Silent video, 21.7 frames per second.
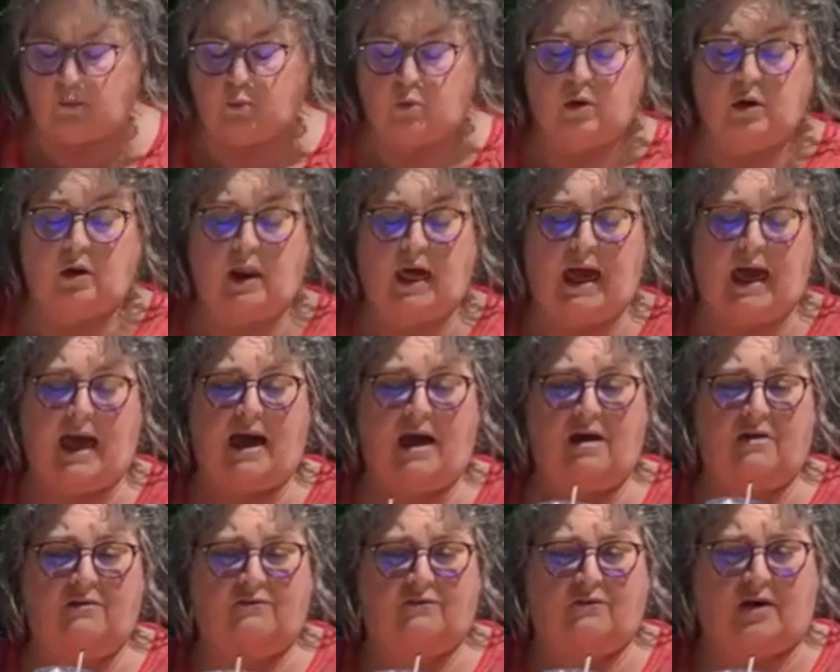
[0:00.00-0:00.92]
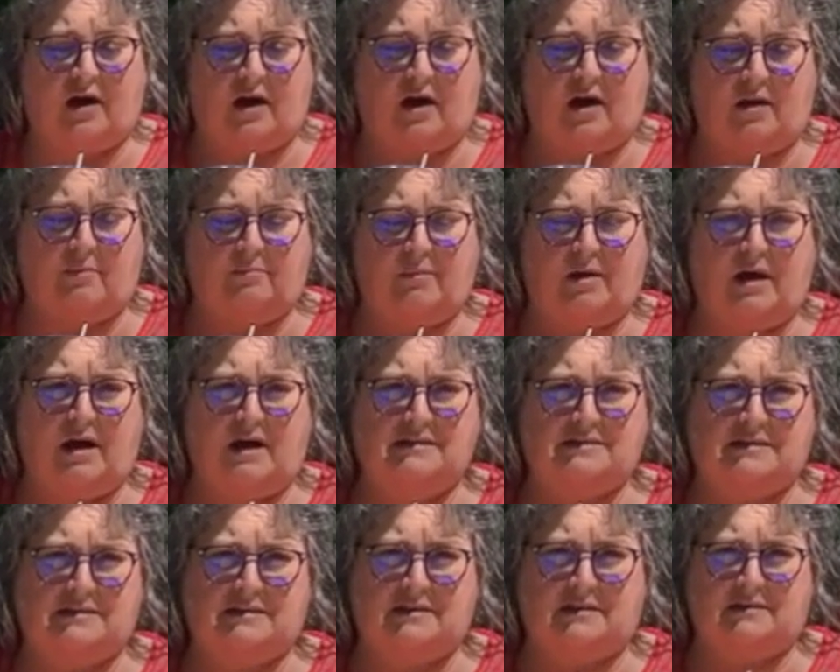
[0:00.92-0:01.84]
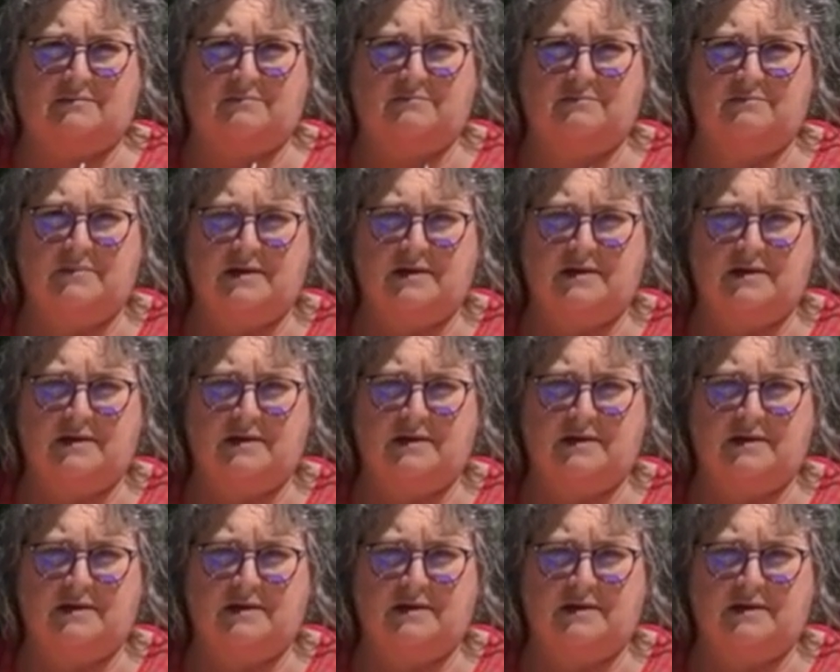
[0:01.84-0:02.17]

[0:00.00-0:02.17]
We'll have custom